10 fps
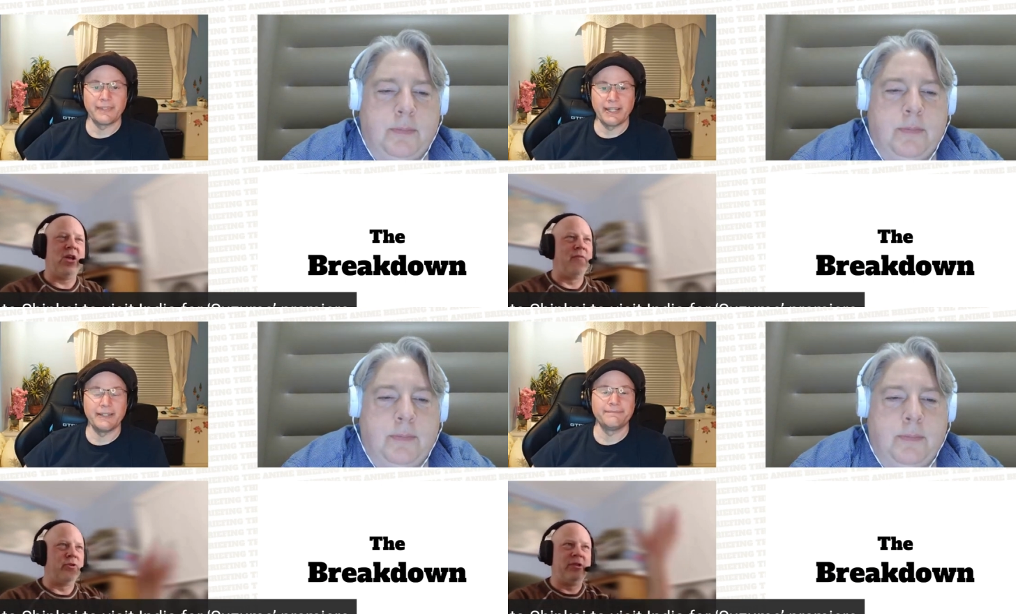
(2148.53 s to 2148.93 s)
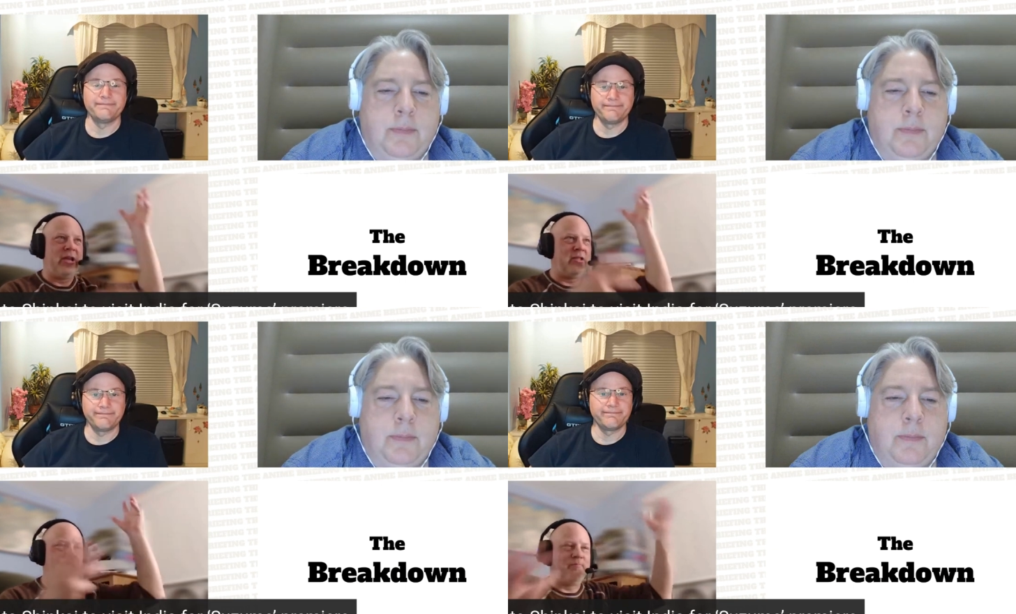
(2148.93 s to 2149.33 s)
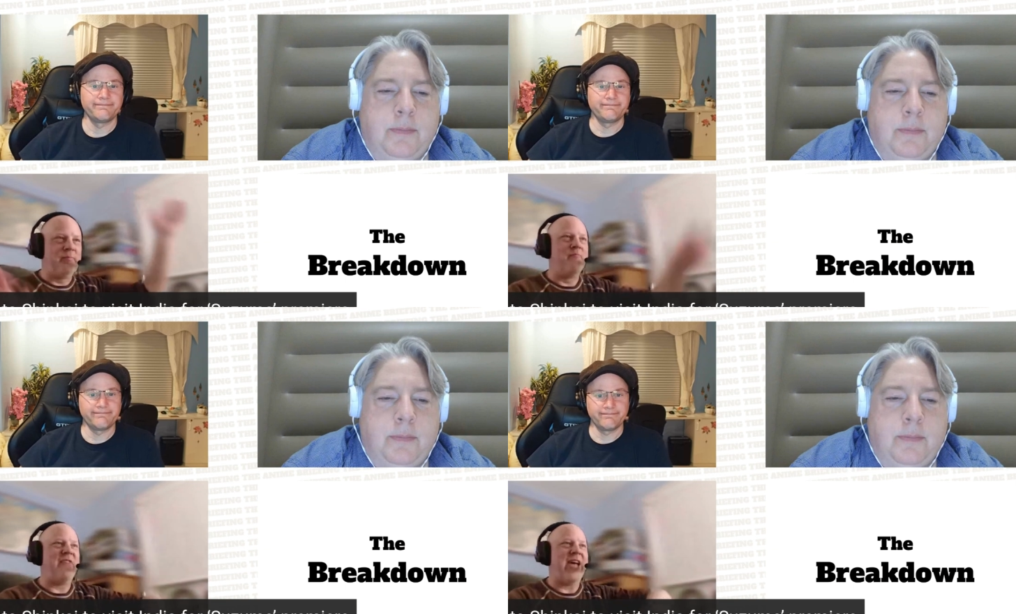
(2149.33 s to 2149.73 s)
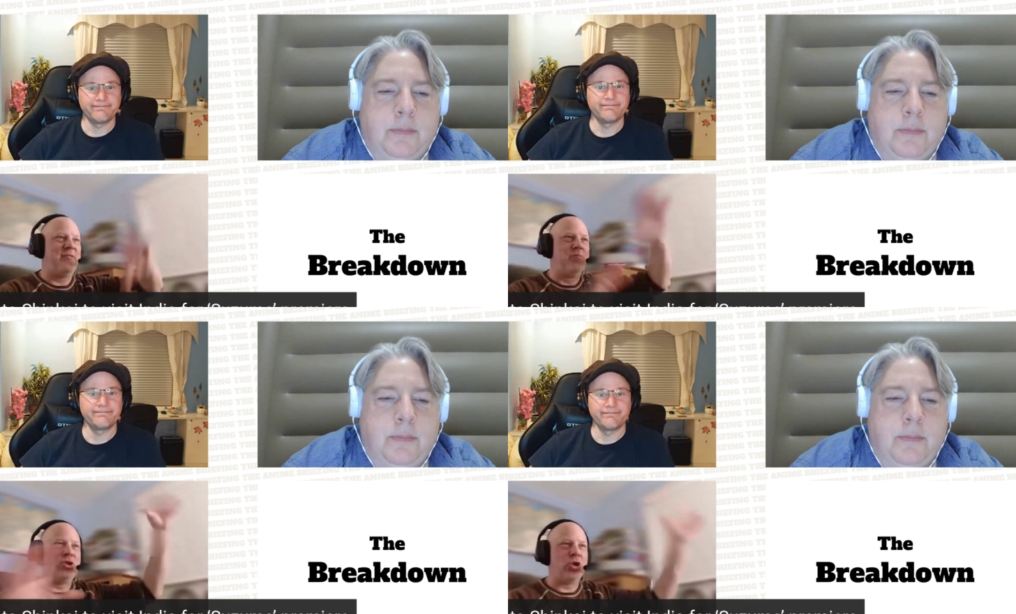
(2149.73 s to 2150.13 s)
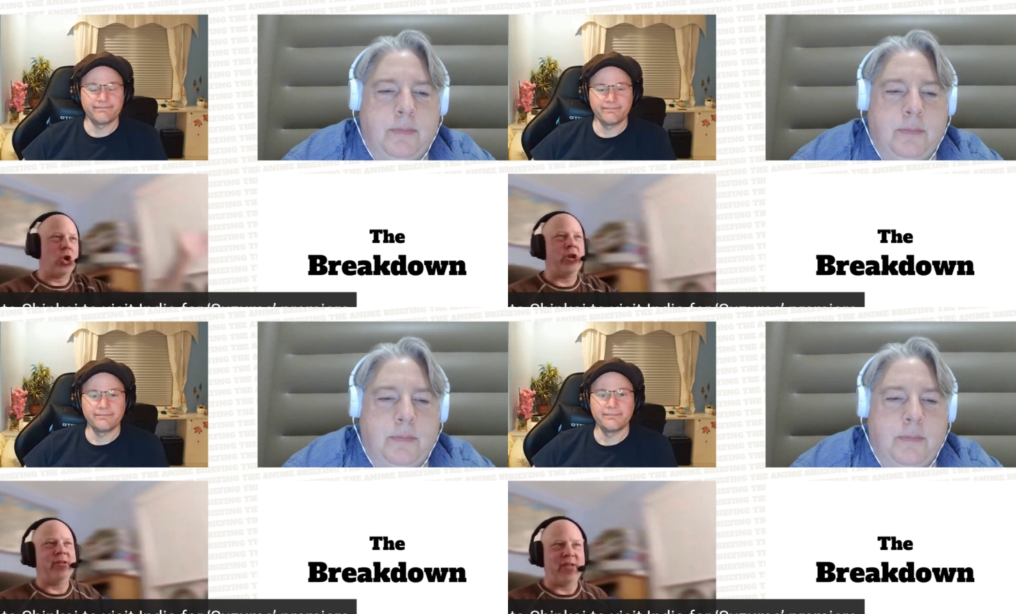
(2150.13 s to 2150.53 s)
Speaker 1: you cover yeah. like the vast
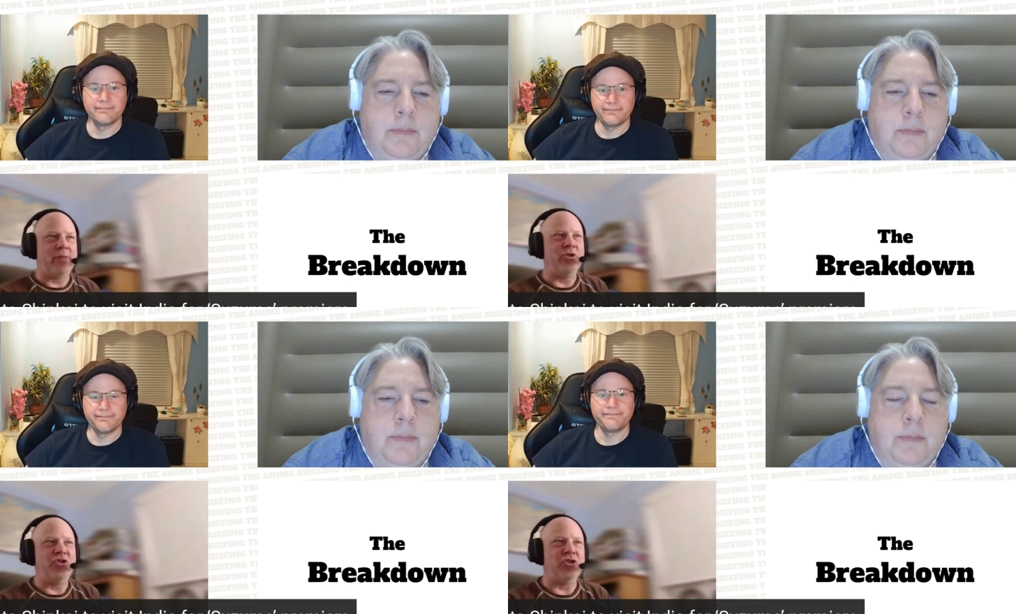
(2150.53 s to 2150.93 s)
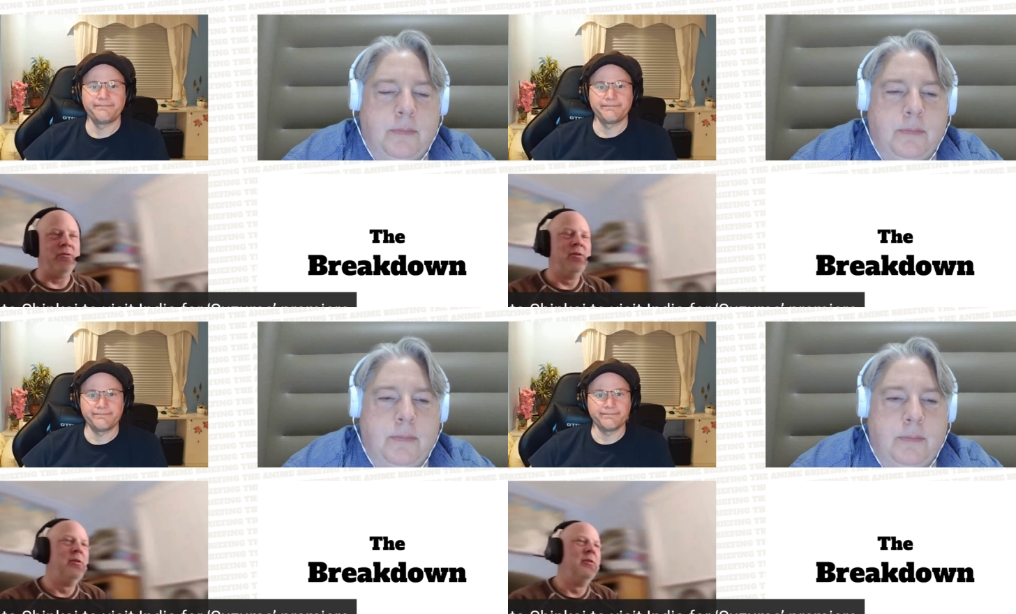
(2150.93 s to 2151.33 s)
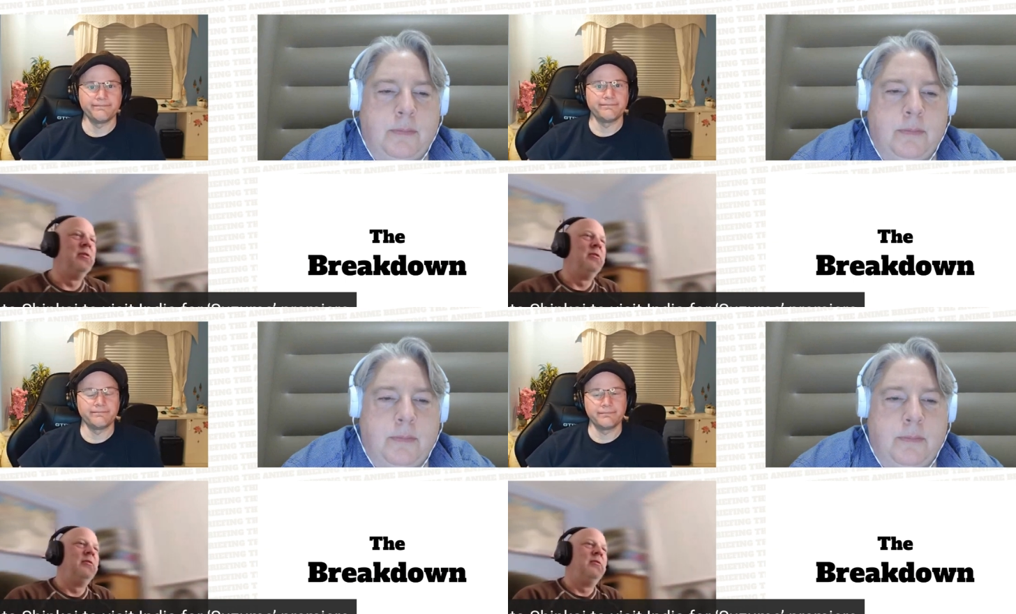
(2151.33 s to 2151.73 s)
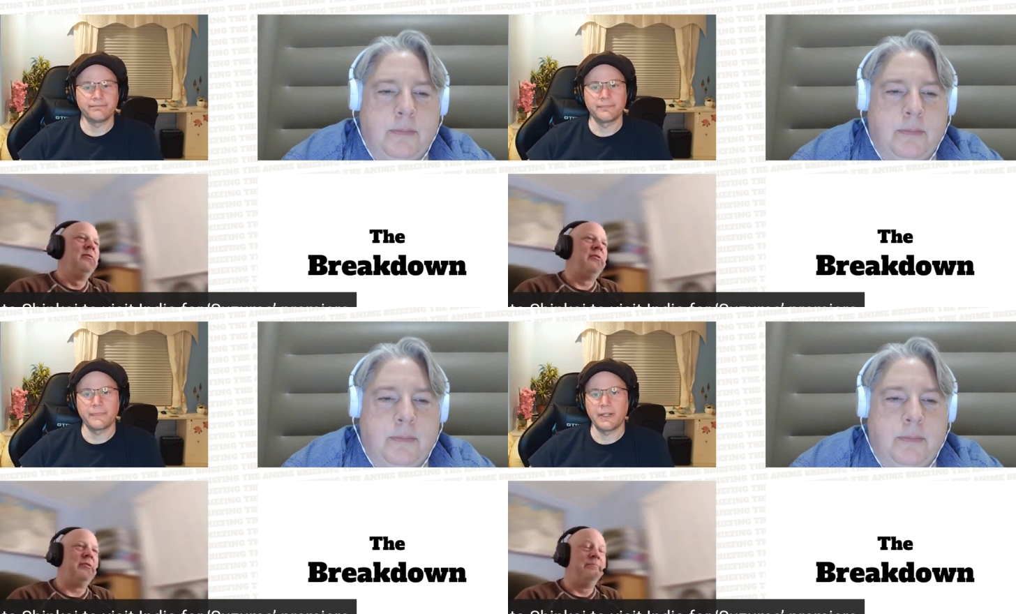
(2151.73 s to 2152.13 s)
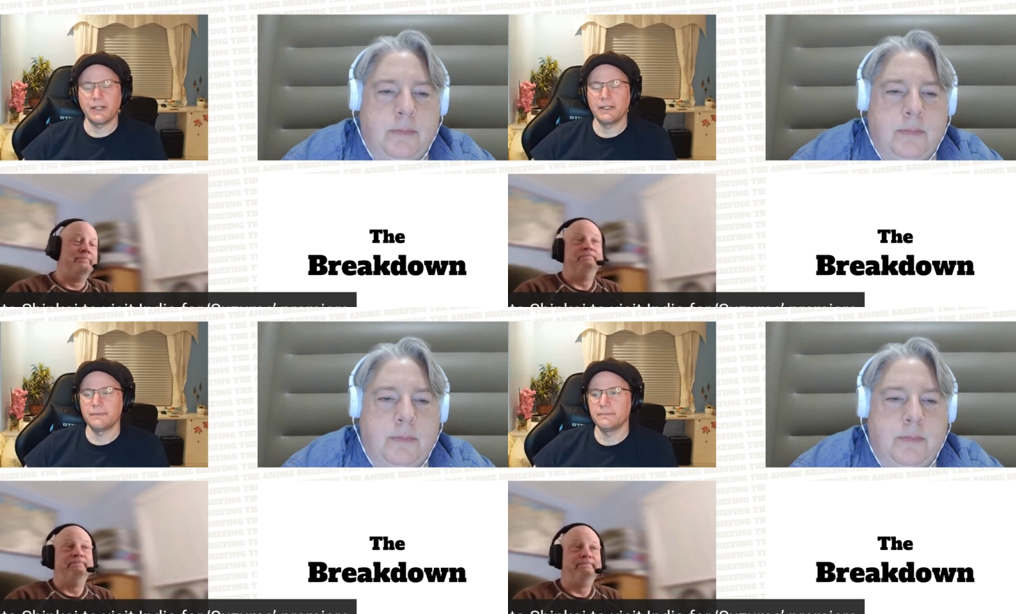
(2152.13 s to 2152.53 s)
majority of that region. Mm-hmm. So.
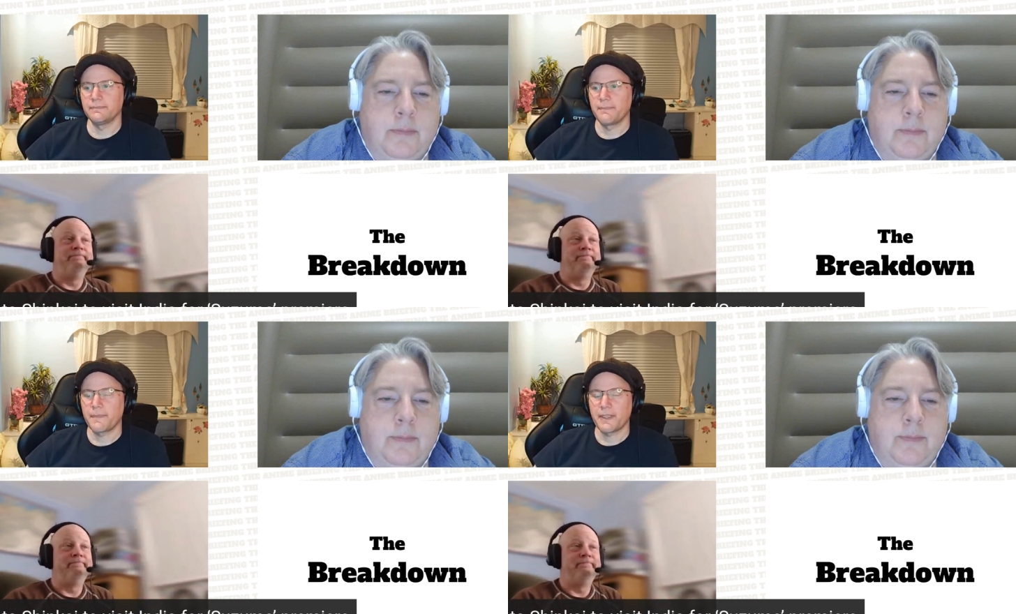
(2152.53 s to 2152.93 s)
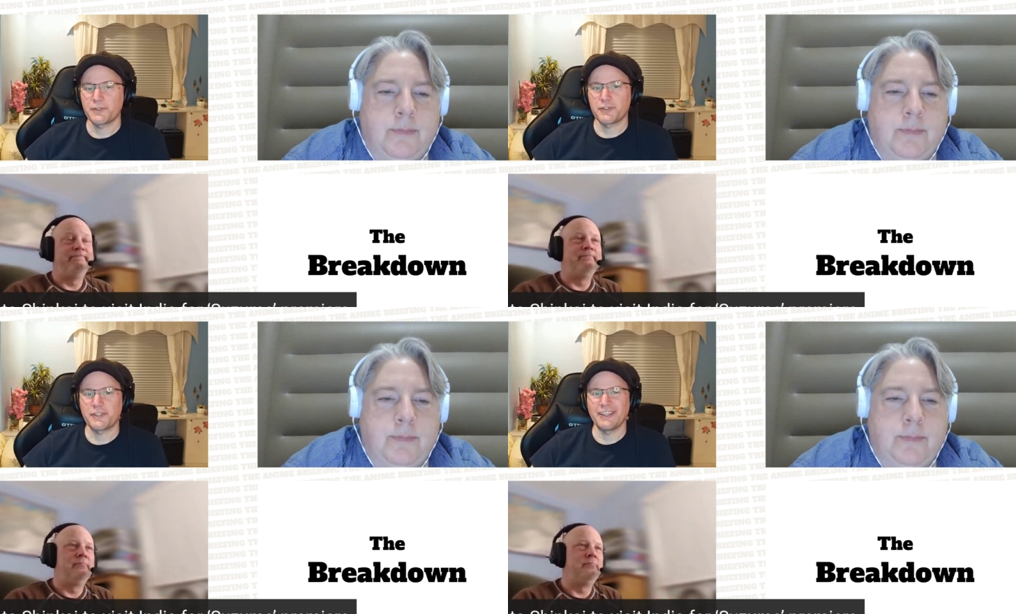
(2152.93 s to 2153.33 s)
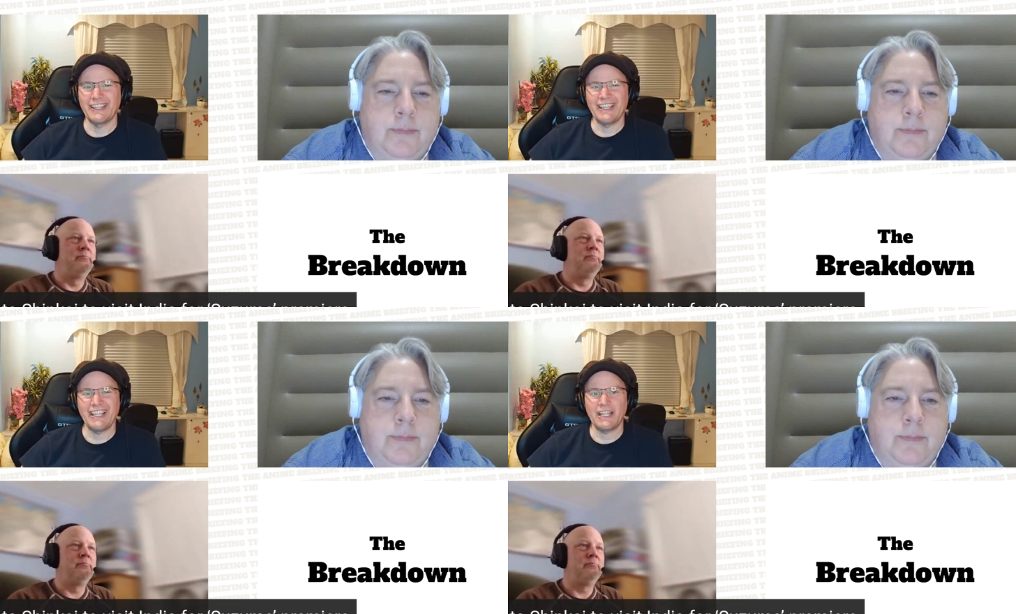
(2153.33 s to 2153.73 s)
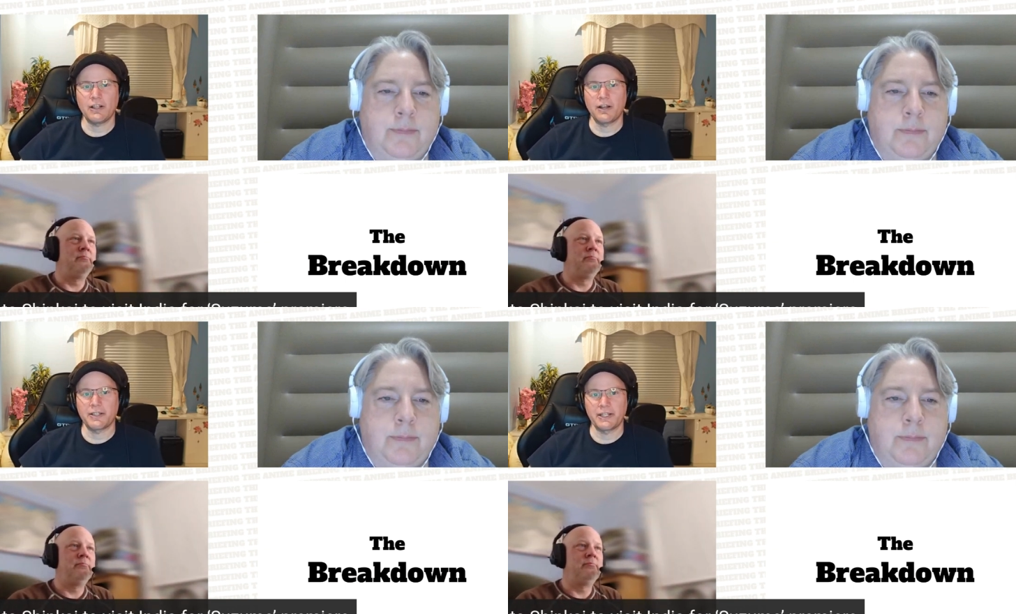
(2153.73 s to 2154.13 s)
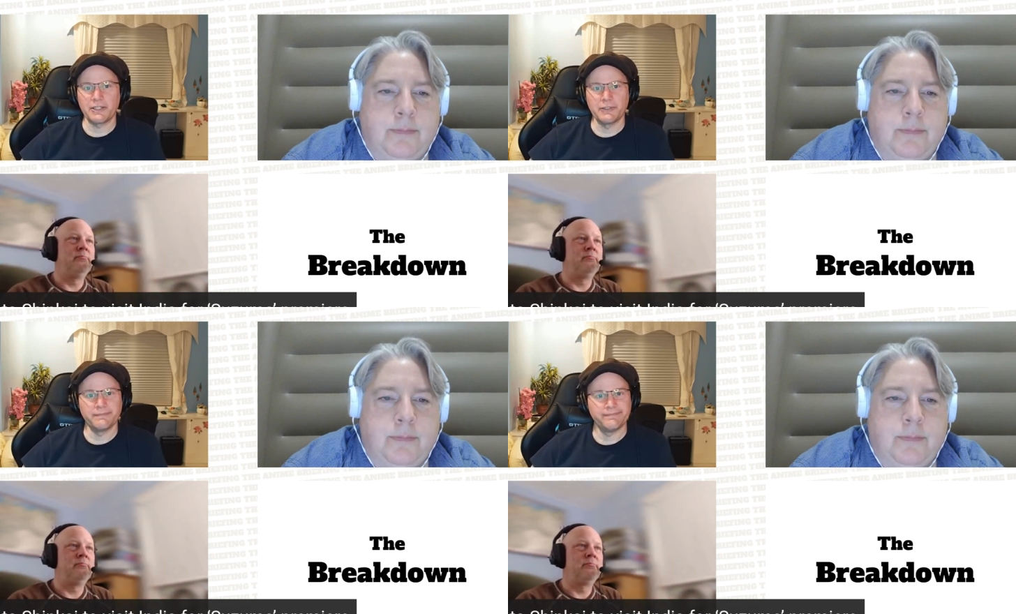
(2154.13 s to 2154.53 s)
Speaker 2: Um, just a little hard to
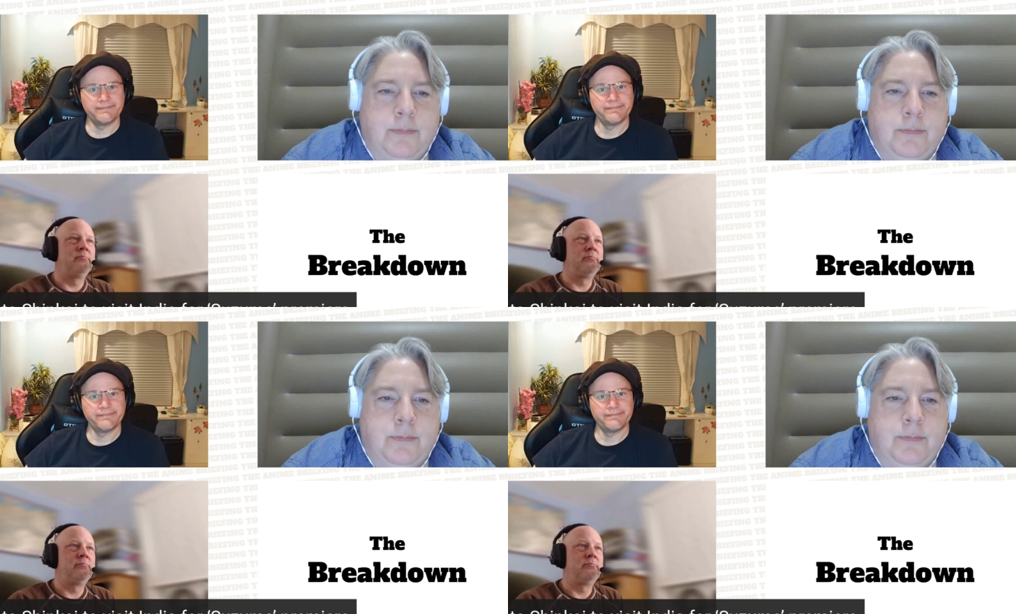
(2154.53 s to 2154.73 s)
get to